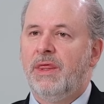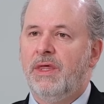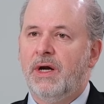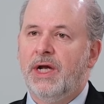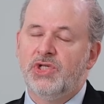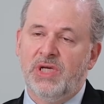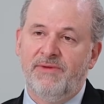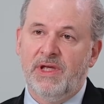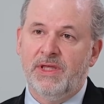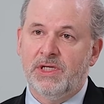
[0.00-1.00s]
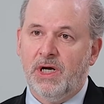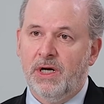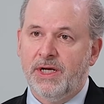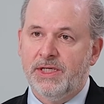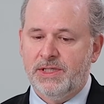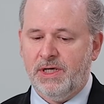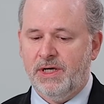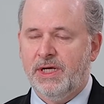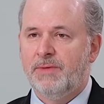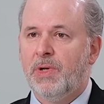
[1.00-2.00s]
they're achieving the targets,
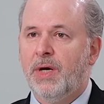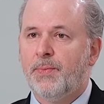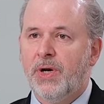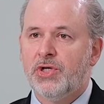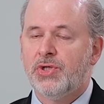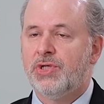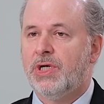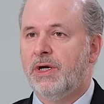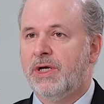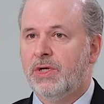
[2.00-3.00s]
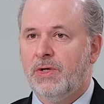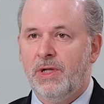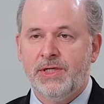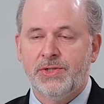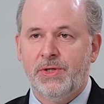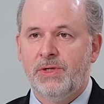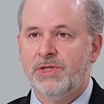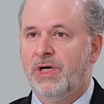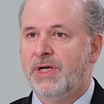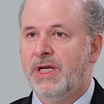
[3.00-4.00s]
target blood pressure, target cholesterol,
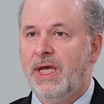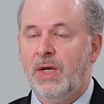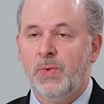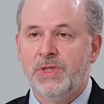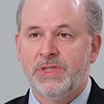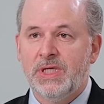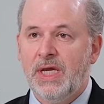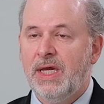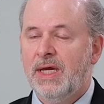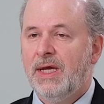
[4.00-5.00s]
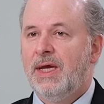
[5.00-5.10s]
target A1C,